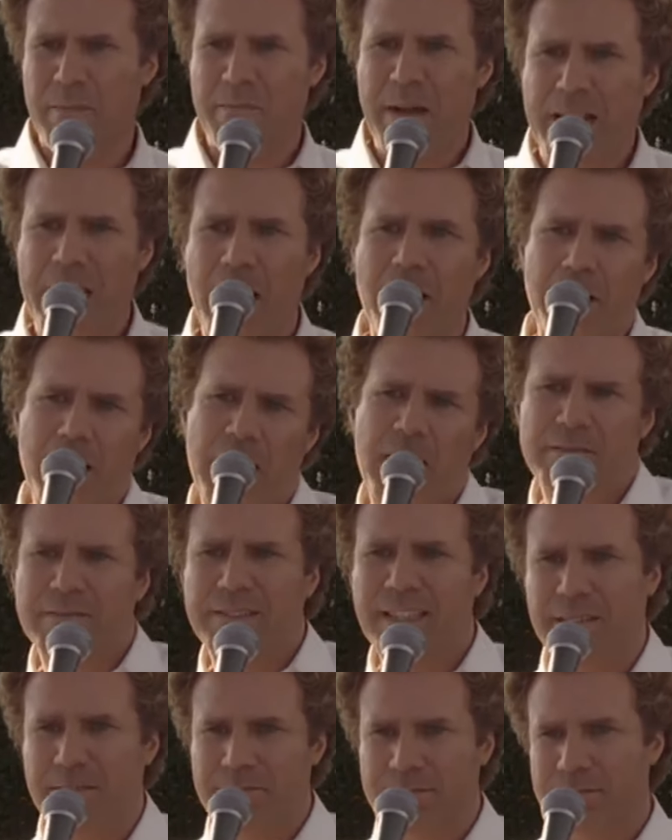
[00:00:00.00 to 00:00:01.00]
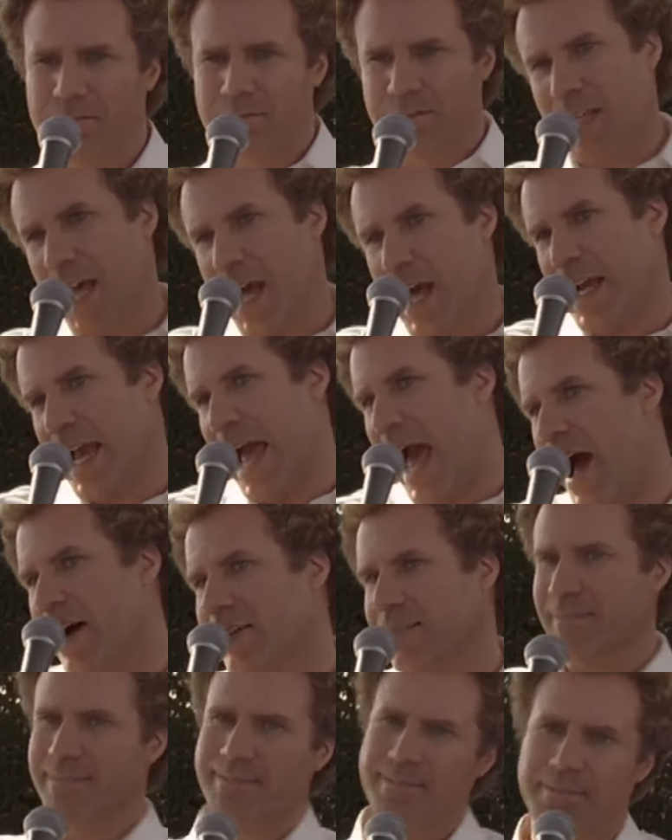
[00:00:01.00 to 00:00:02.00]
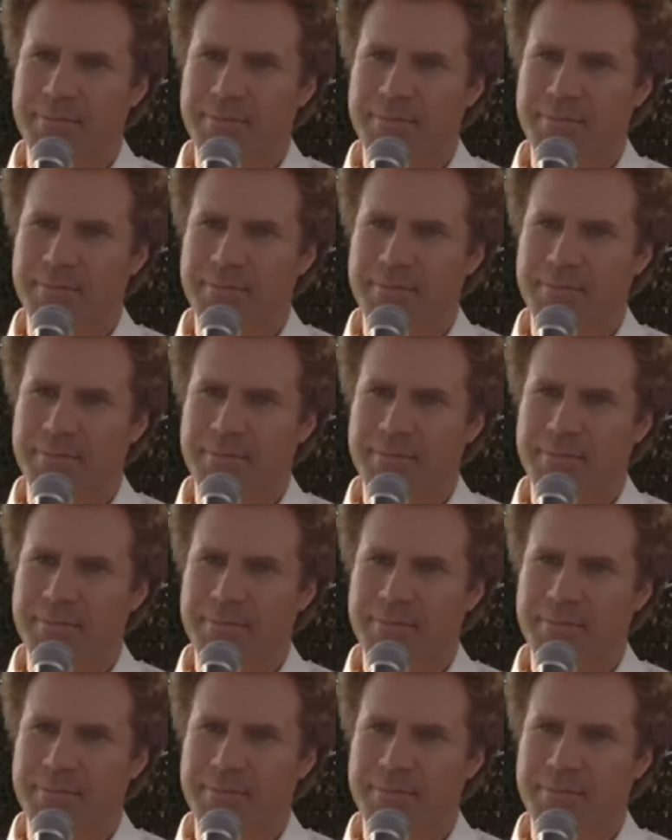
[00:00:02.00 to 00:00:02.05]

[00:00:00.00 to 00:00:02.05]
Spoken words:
Get my coat out, duck out.